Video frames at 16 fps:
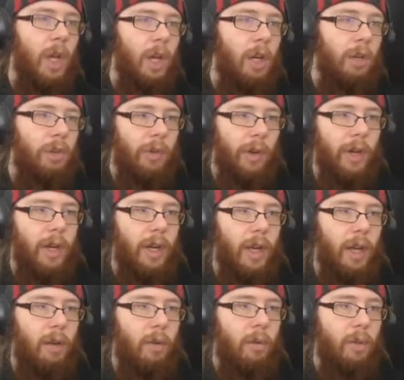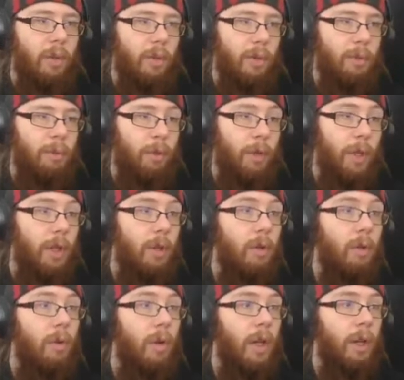tried it out, which was a
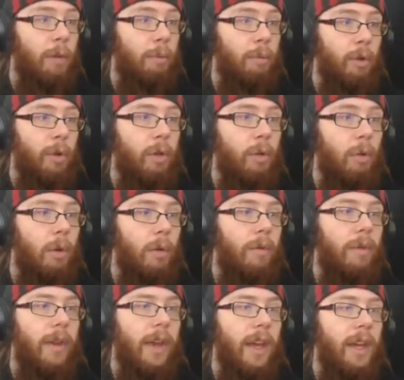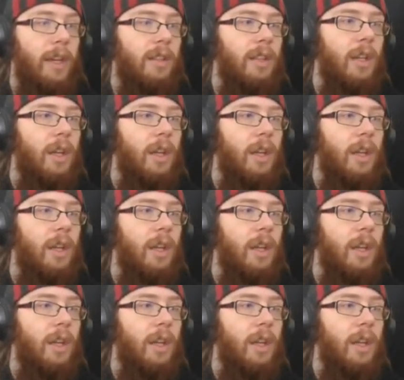pretty cool effect.